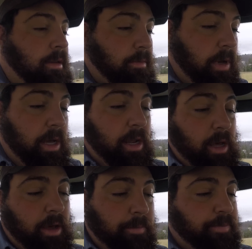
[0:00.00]
But
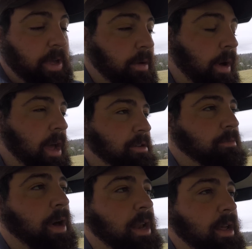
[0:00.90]
anyway, it's a
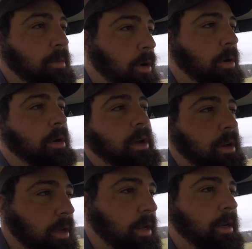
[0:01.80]
Monday morning,
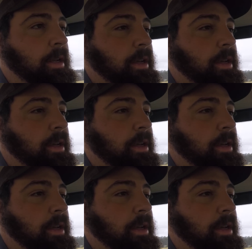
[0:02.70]
and